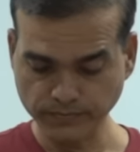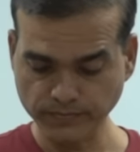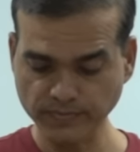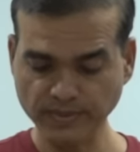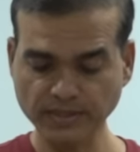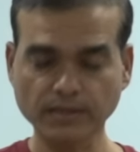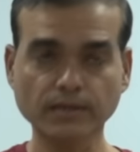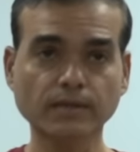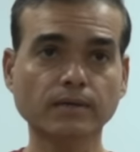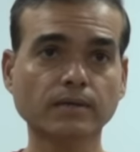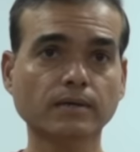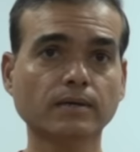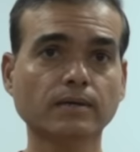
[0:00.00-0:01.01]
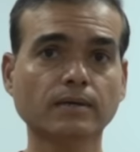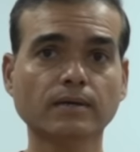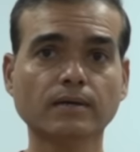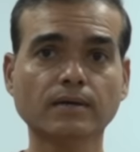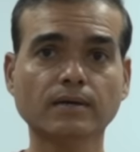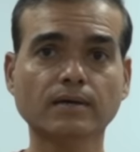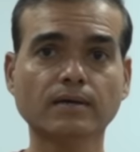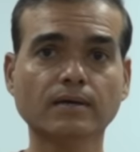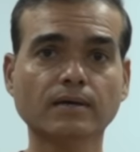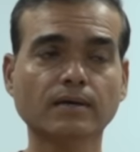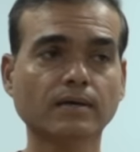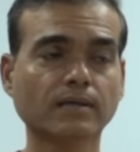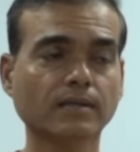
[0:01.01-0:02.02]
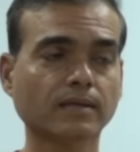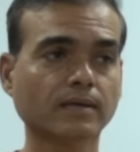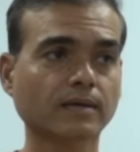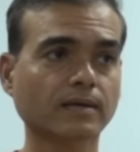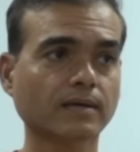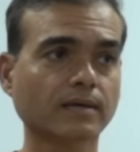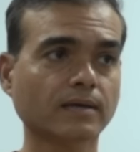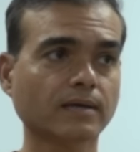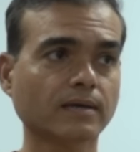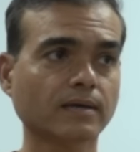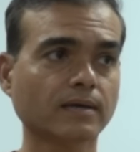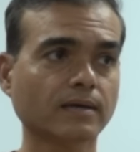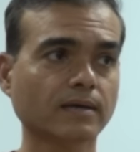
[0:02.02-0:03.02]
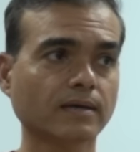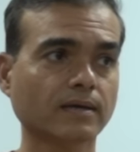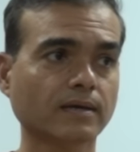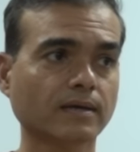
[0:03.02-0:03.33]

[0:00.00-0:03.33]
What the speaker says: [no speech]